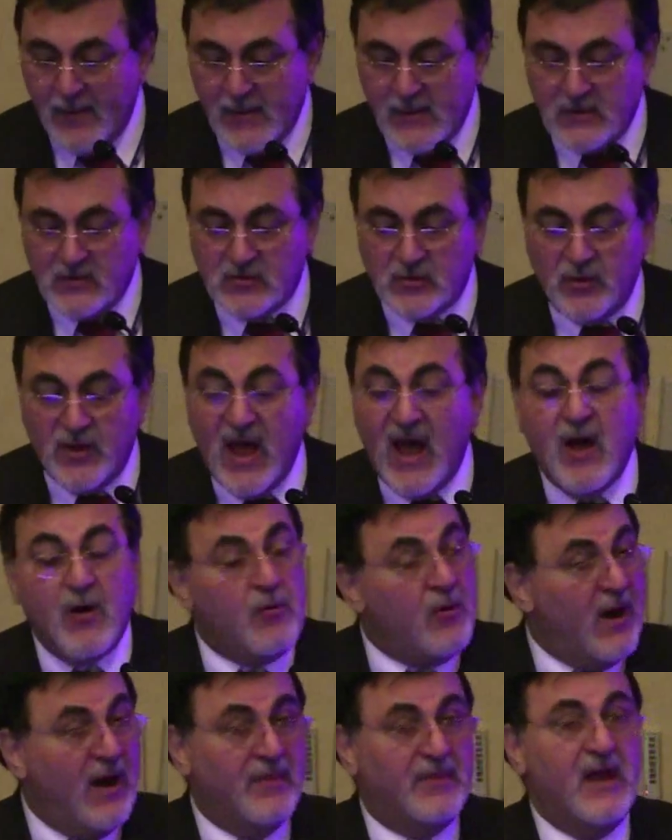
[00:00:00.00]
So
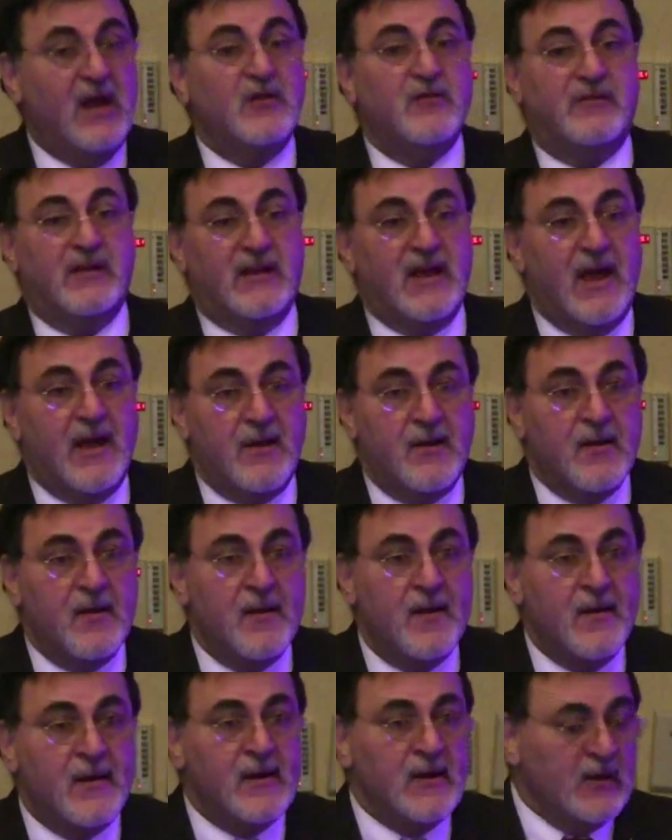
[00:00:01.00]
now, at the end of the day,
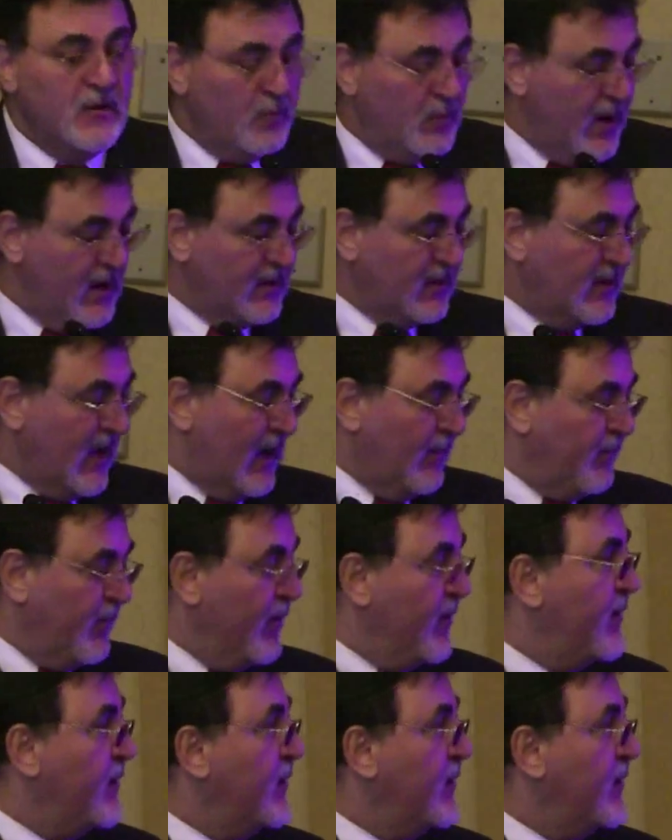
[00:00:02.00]
we ended up